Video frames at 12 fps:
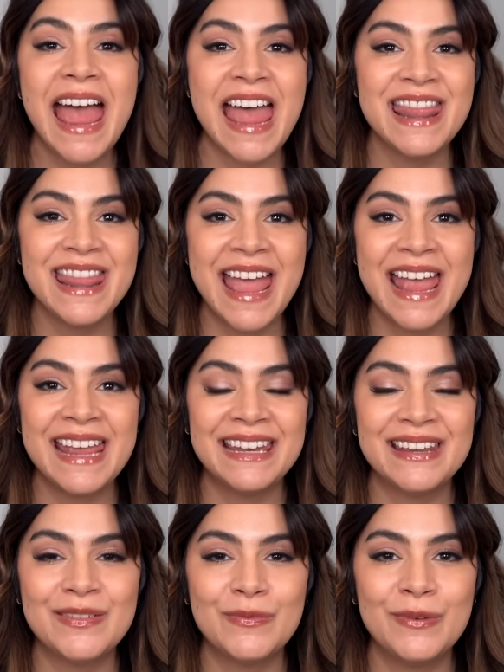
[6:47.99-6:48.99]
and
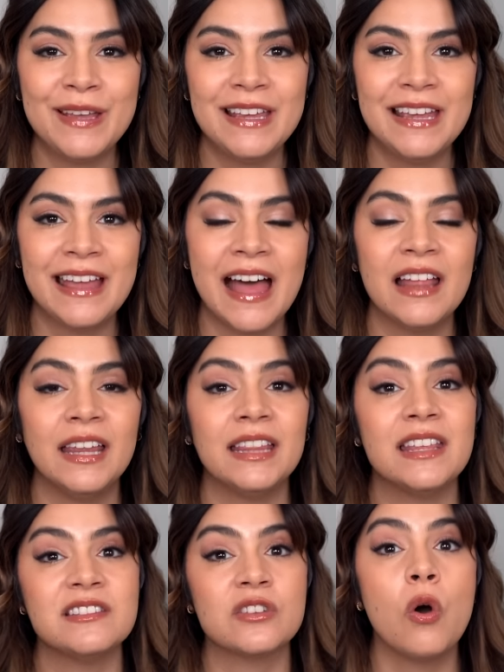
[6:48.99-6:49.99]
then we got
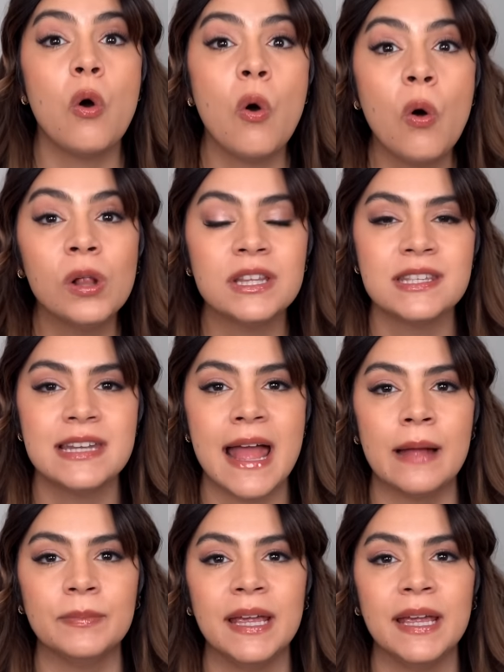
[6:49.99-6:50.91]
like this cold snap,